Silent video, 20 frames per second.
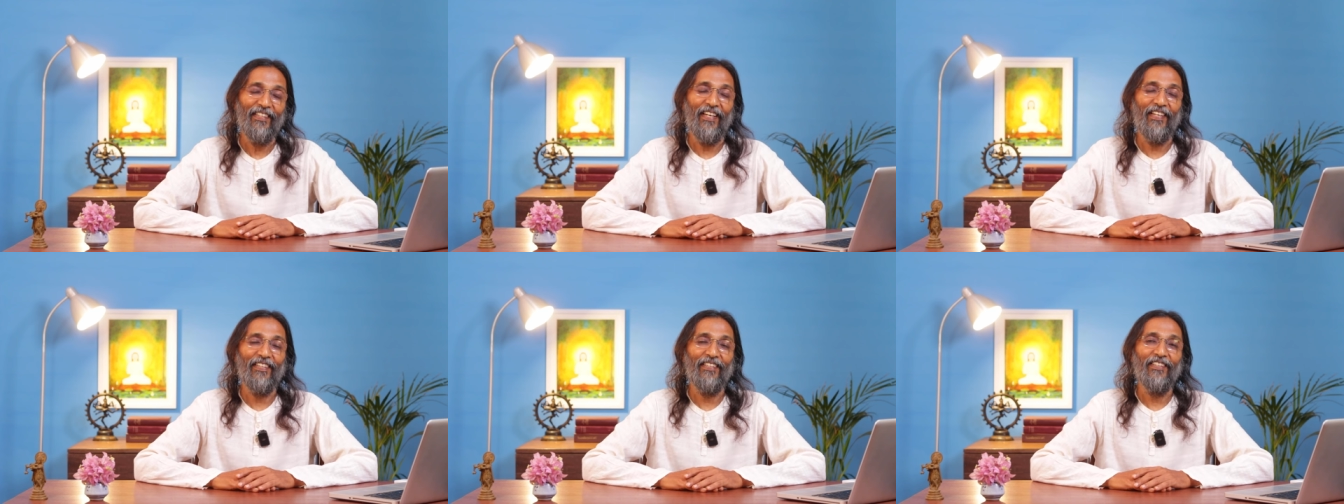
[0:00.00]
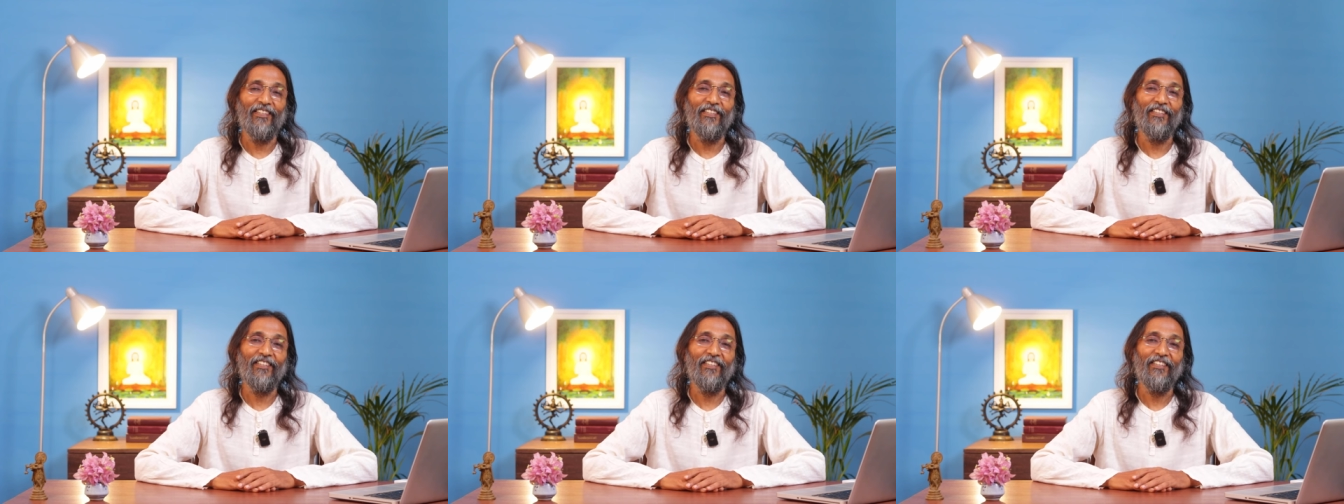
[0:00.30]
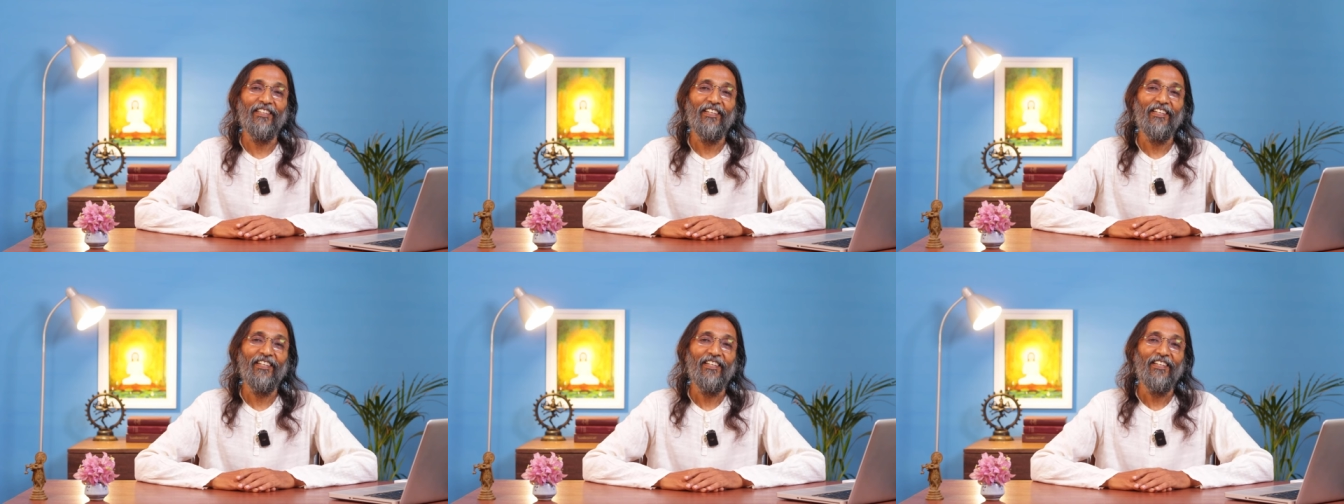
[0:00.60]
that
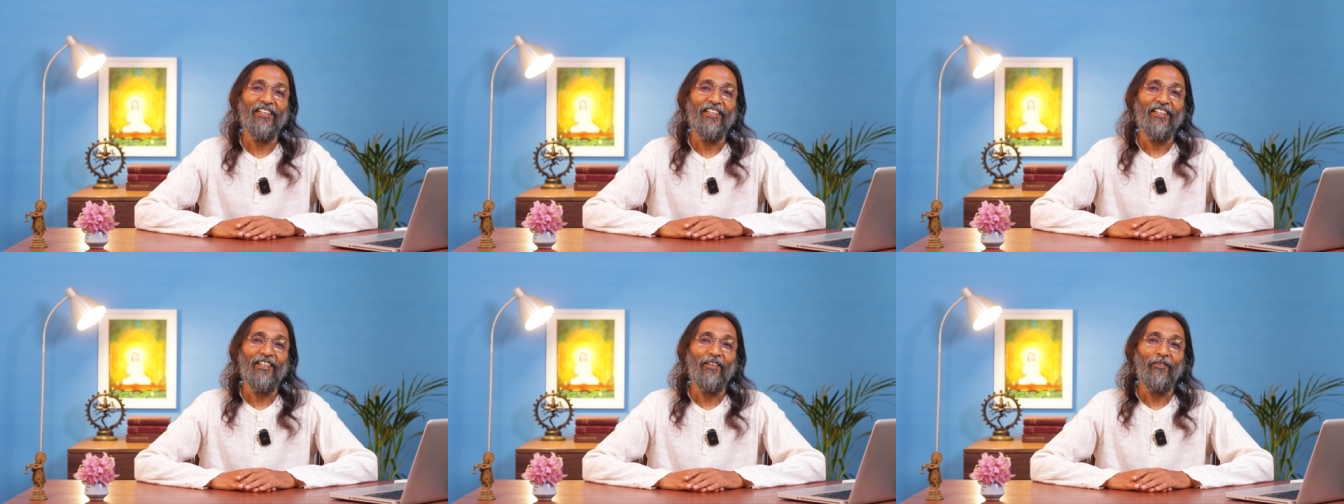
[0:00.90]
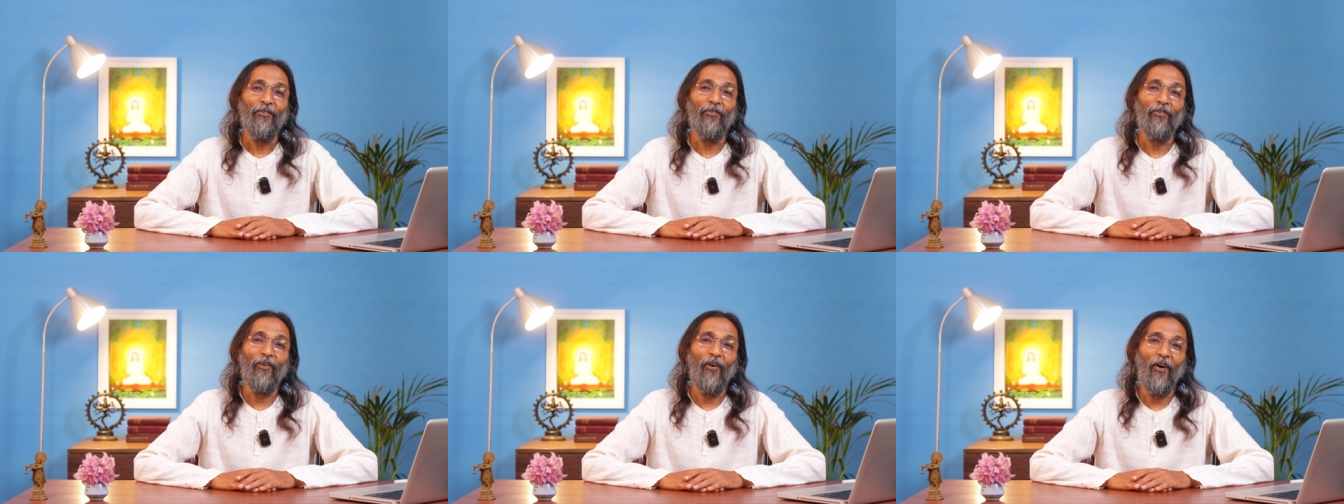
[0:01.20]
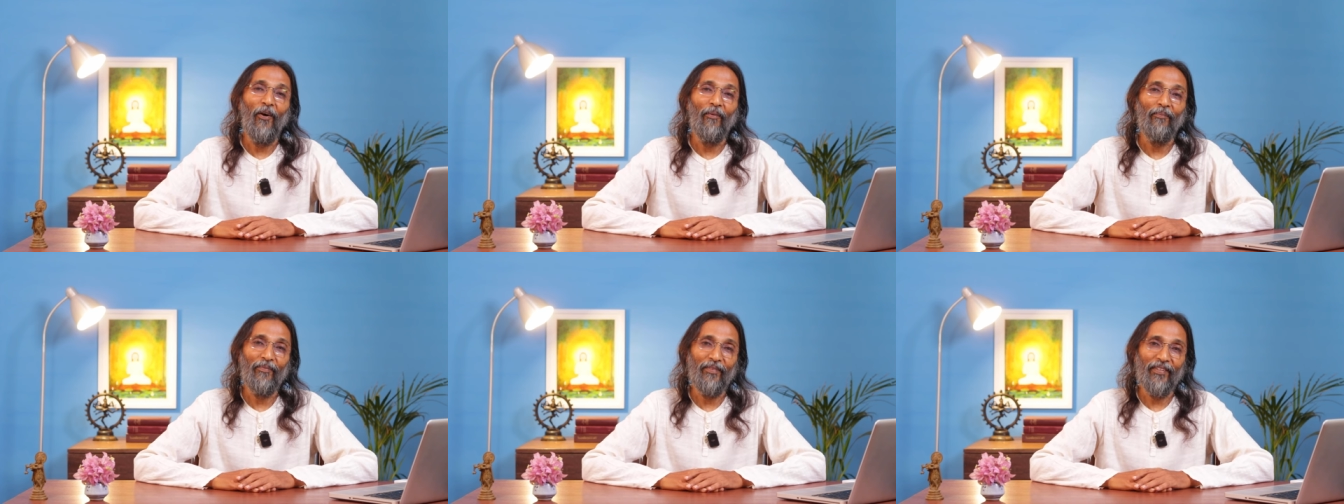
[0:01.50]
is
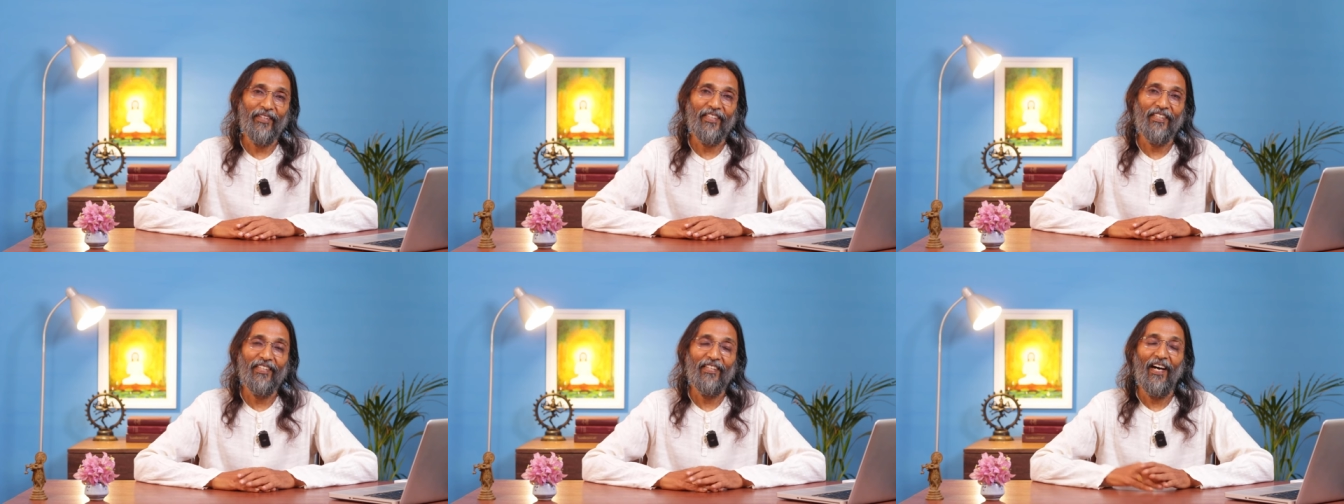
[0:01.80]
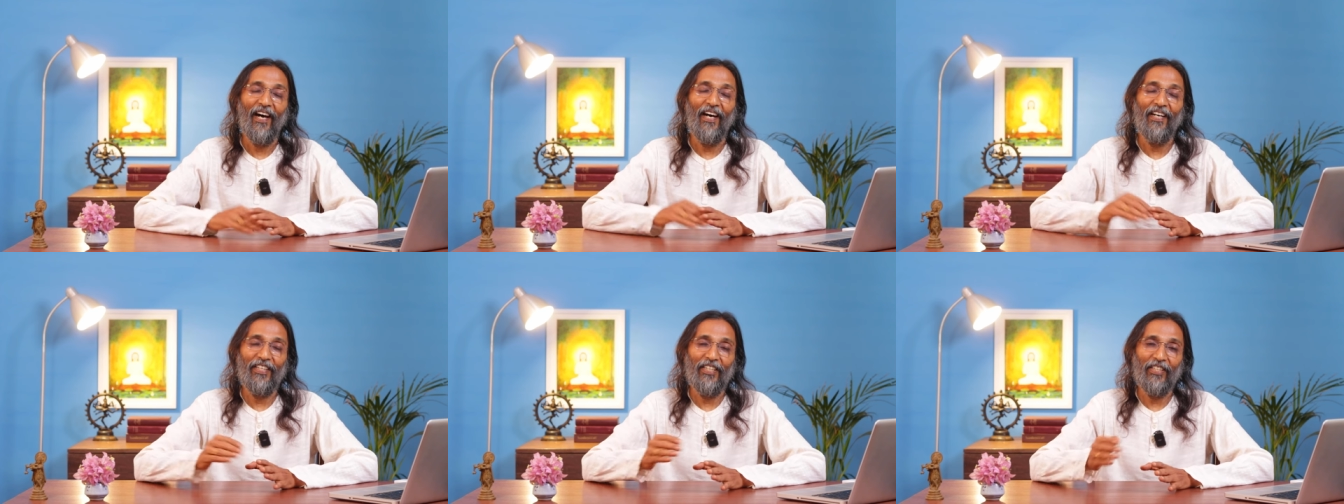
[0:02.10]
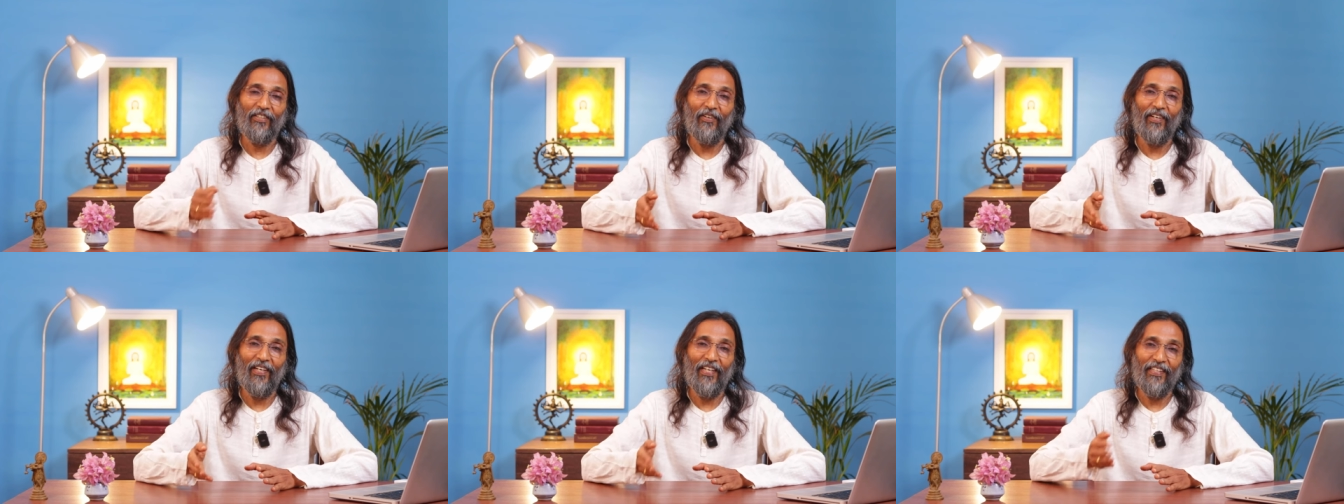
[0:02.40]
formed,
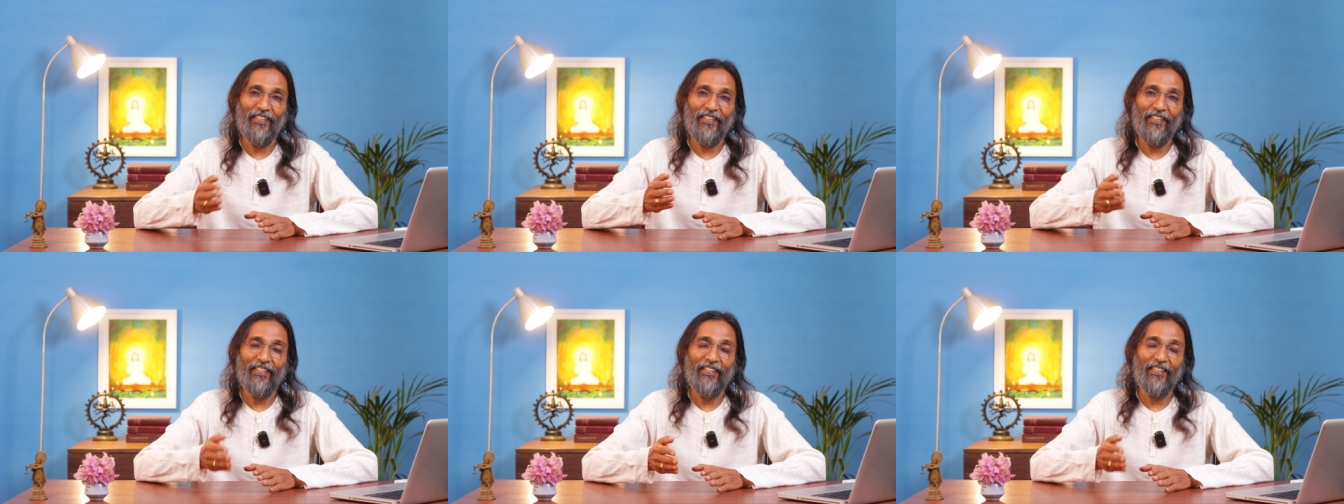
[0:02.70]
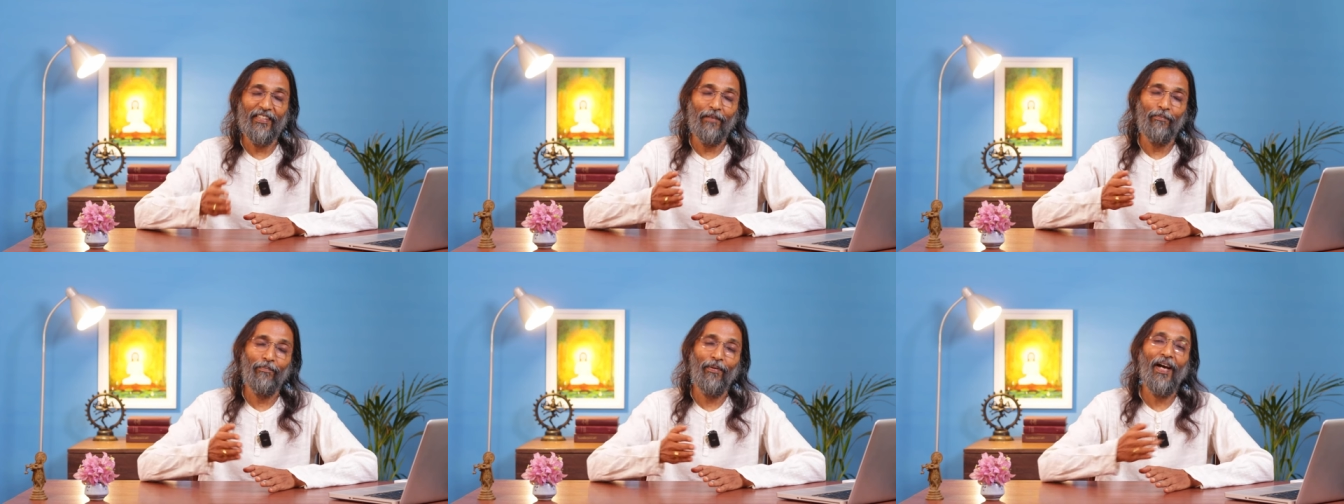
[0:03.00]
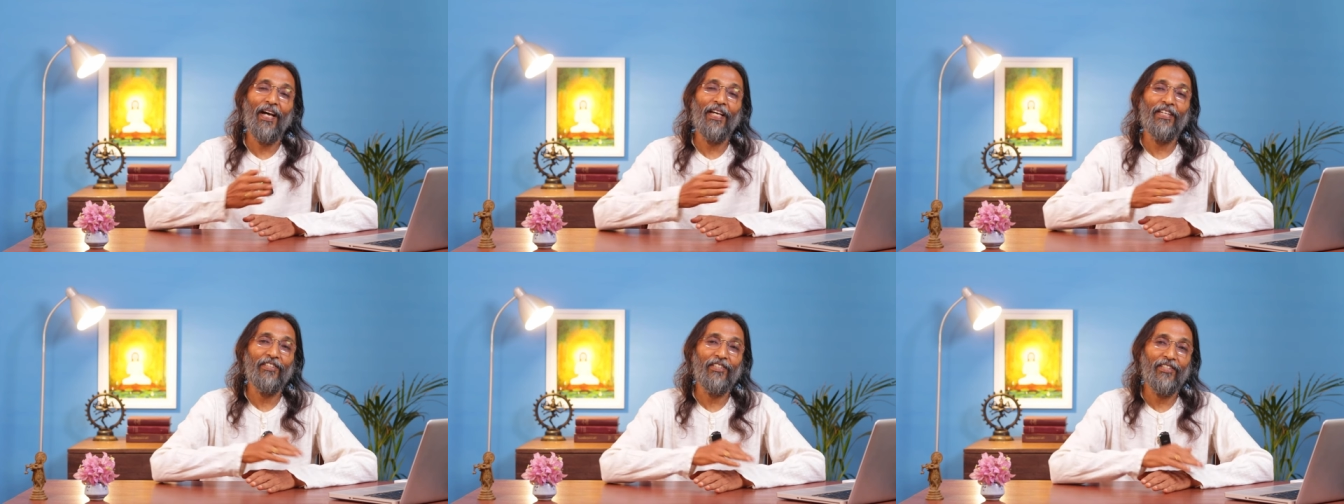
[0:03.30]
articulated in the
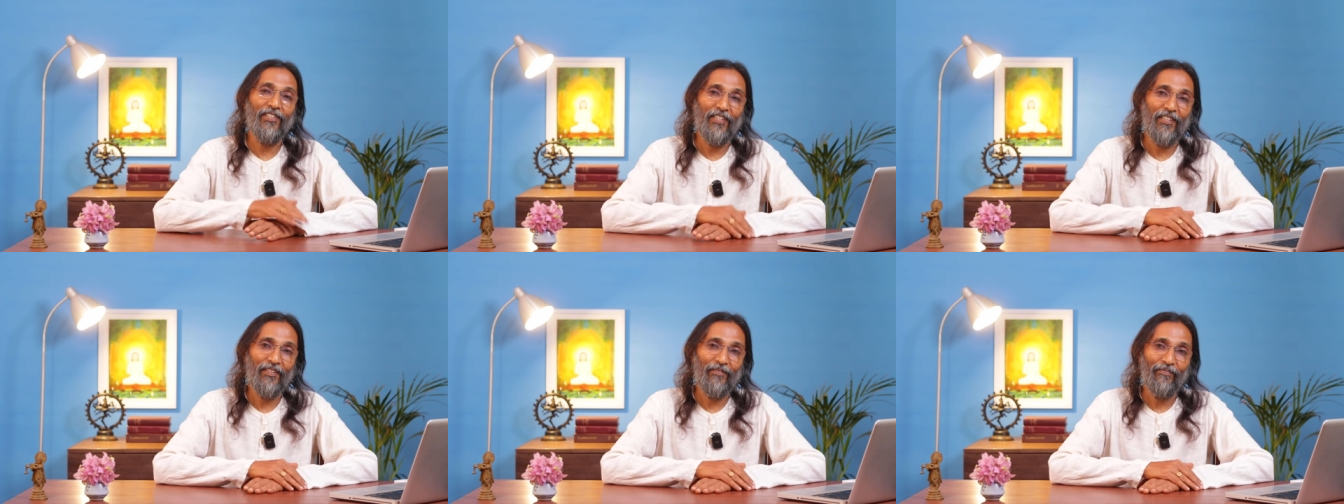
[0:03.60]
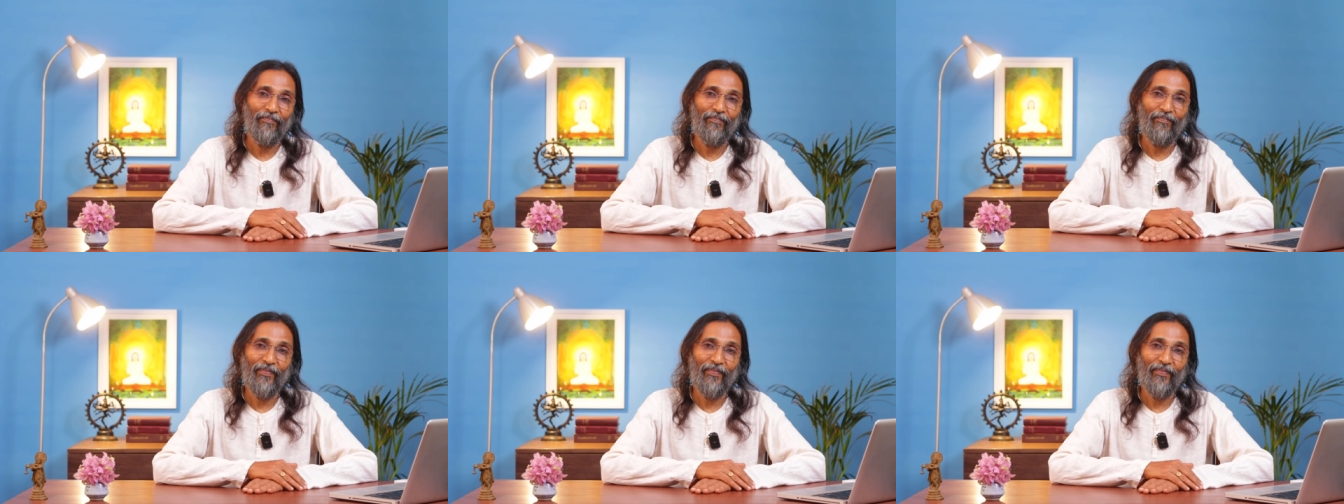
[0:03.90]
past.